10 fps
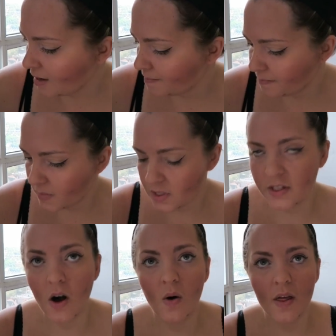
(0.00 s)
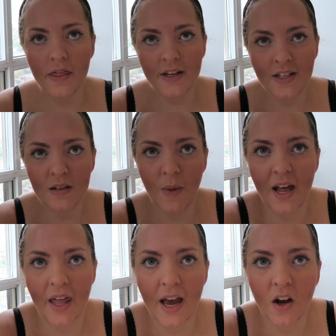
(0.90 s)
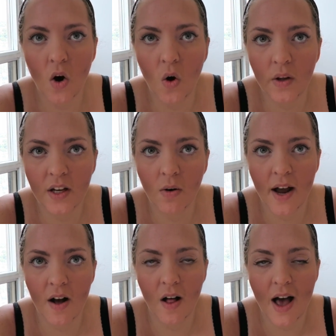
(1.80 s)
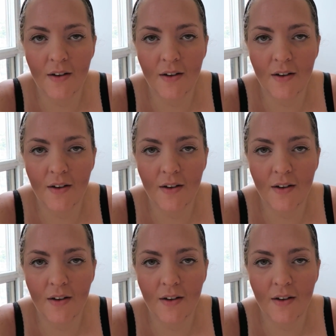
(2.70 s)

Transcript: it. So this is my like holy grail